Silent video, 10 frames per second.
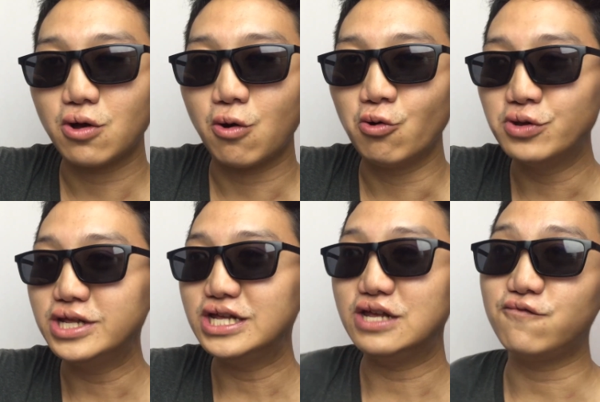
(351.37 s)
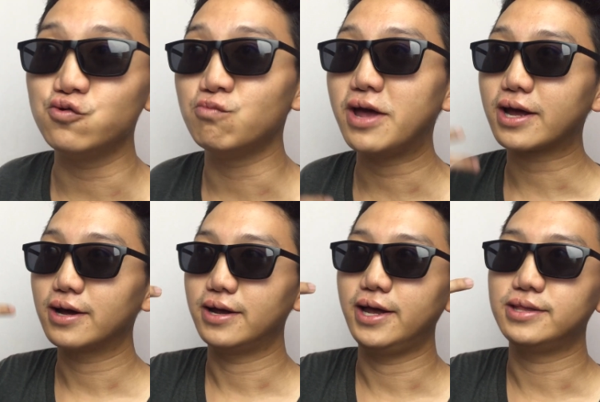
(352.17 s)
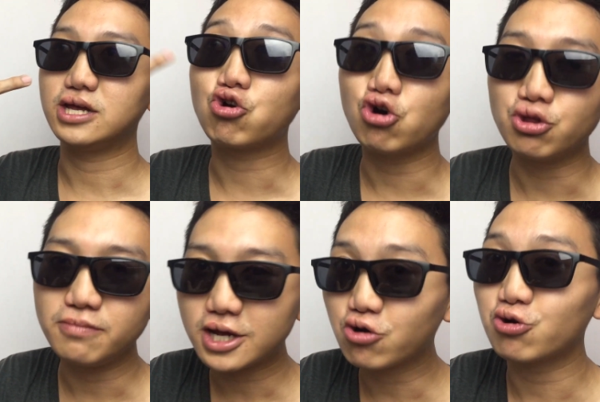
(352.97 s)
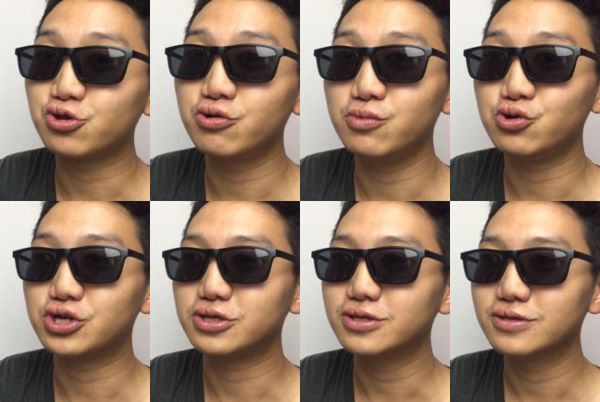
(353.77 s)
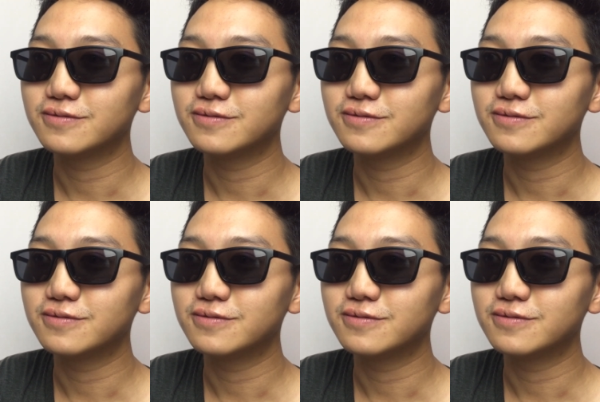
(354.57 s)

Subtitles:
only if you make an economic contribution